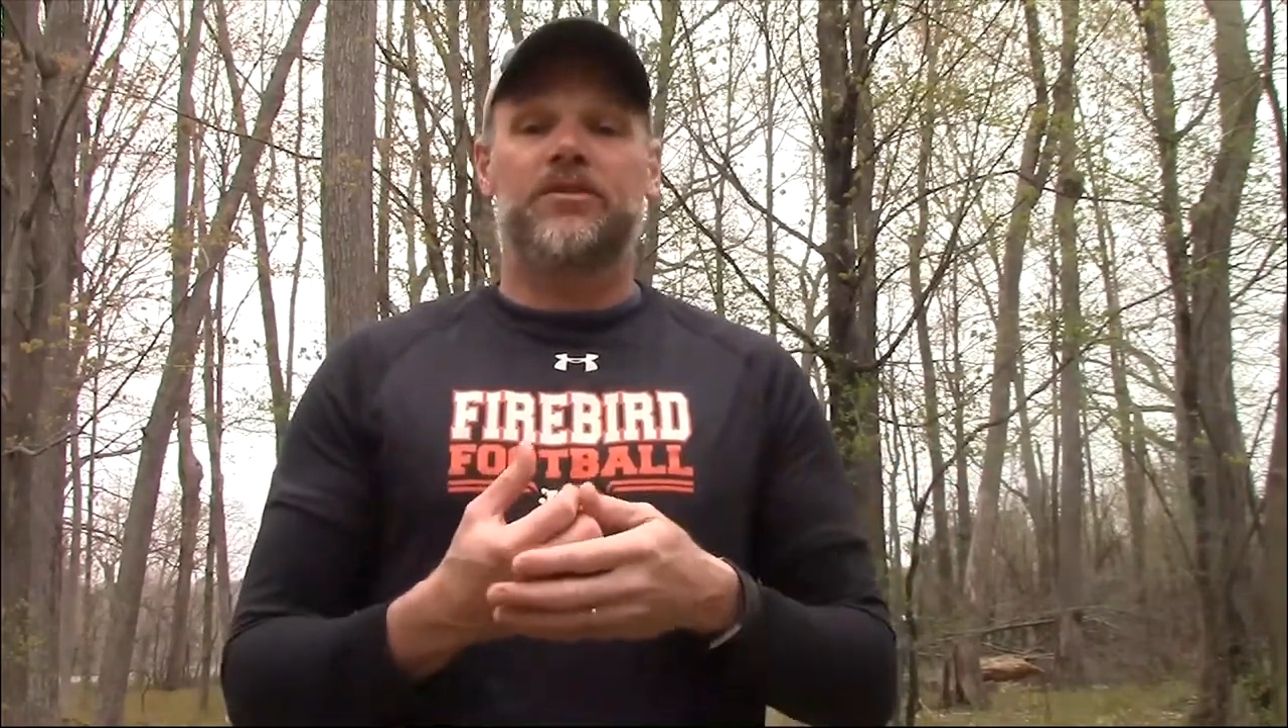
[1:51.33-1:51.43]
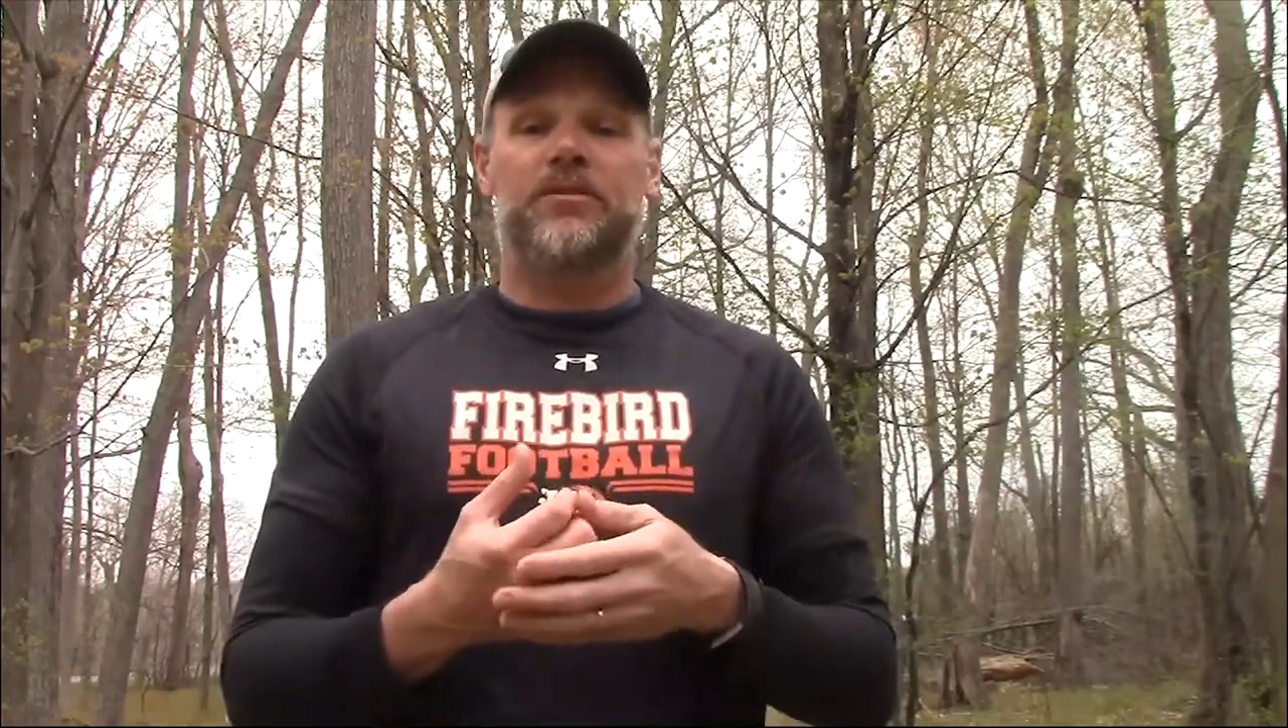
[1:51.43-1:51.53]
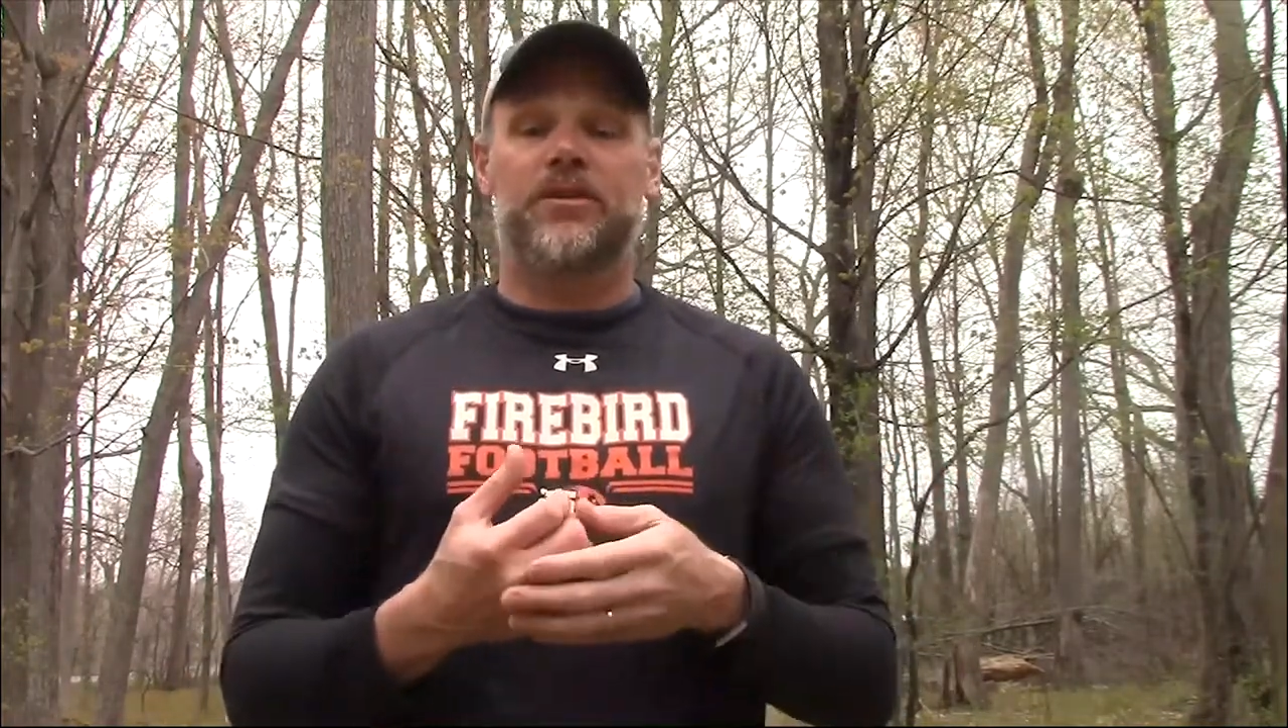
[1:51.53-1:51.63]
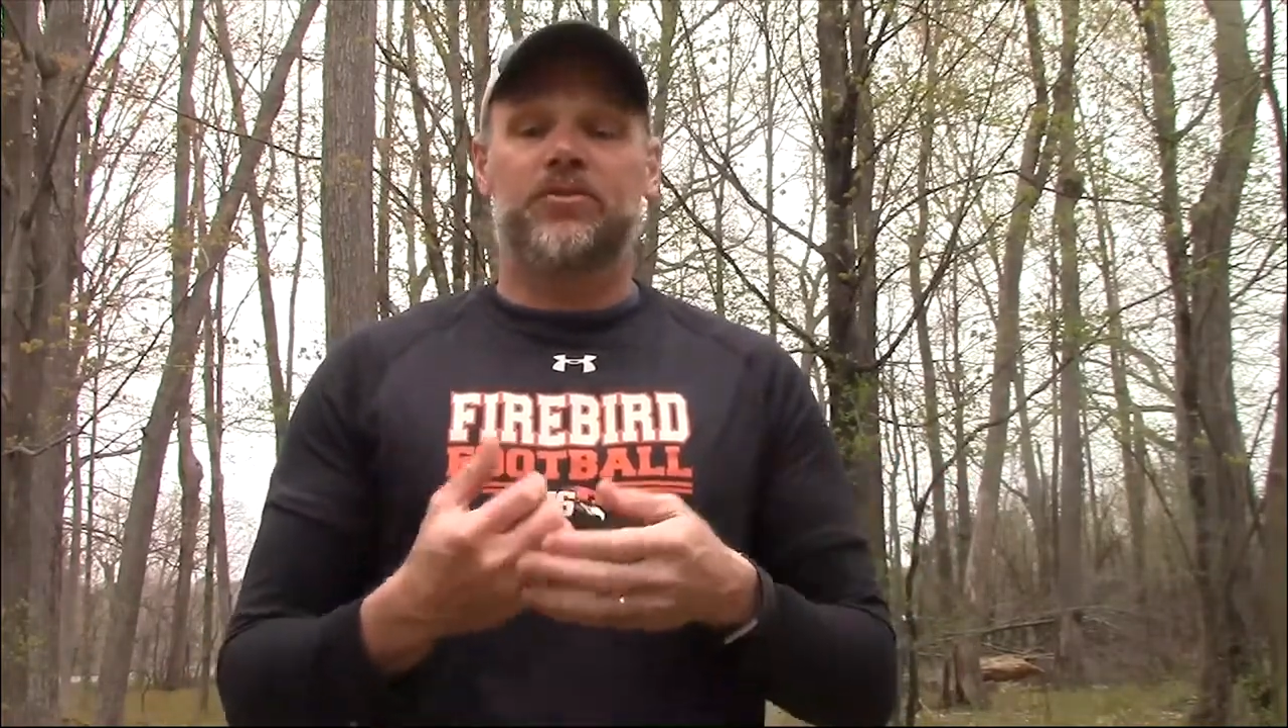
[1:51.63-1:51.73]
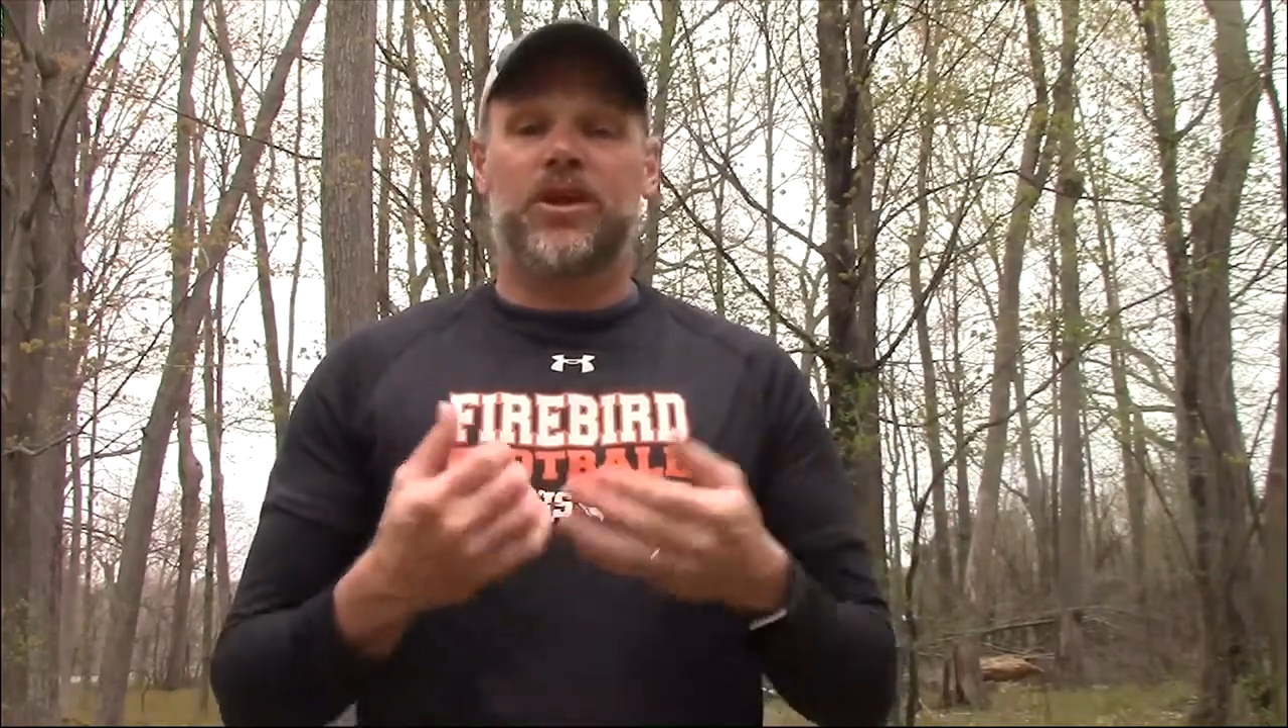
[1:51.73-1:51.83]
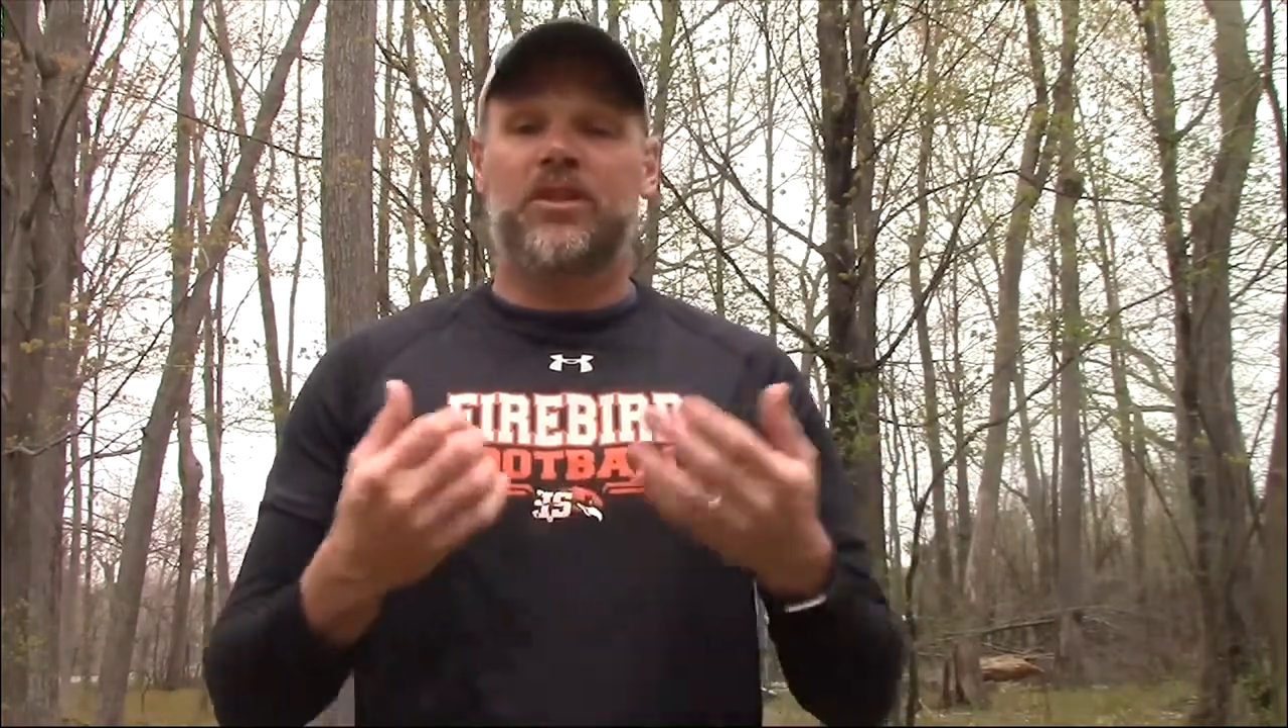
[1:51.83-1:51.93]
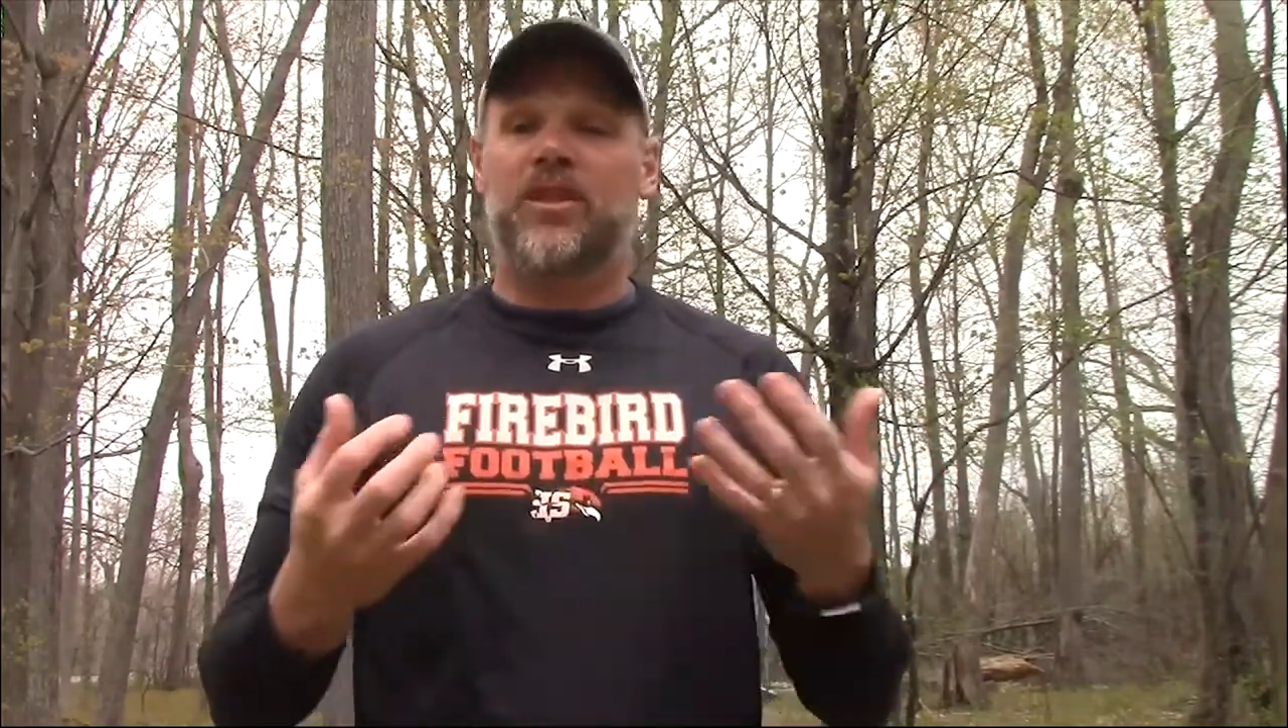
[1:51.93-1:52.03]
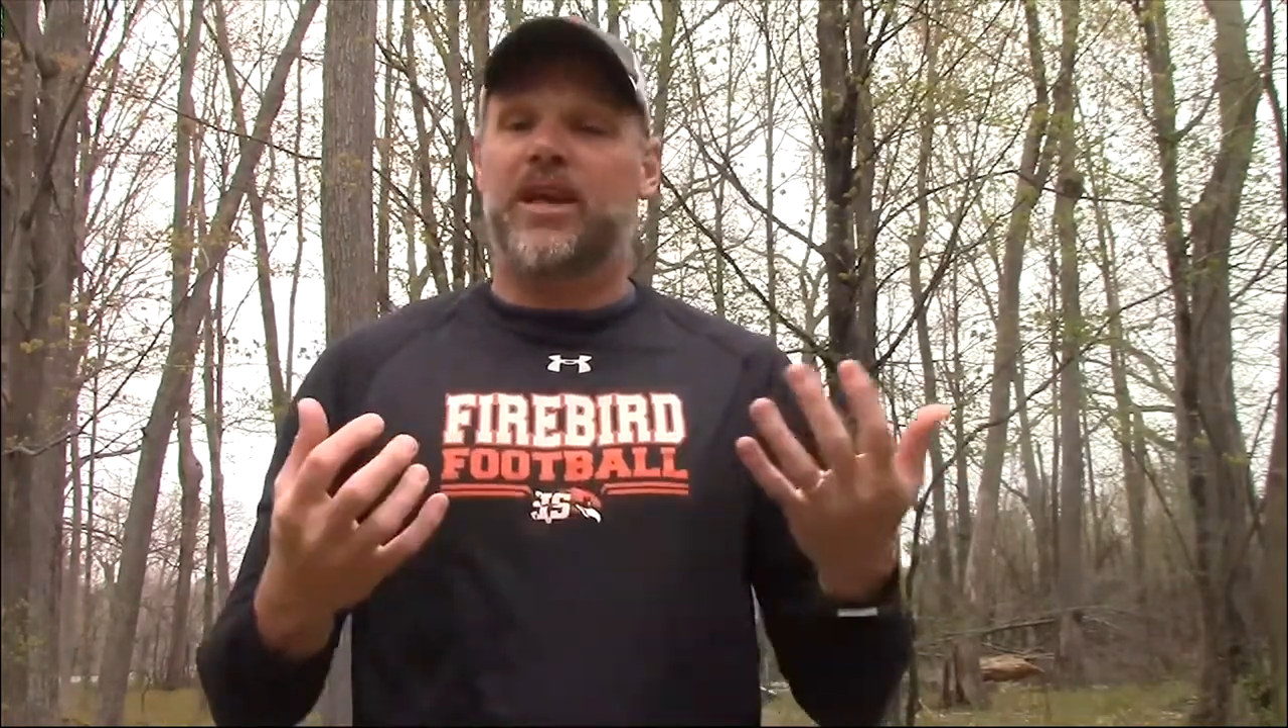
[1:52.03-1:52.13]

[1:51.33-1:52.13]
to visualize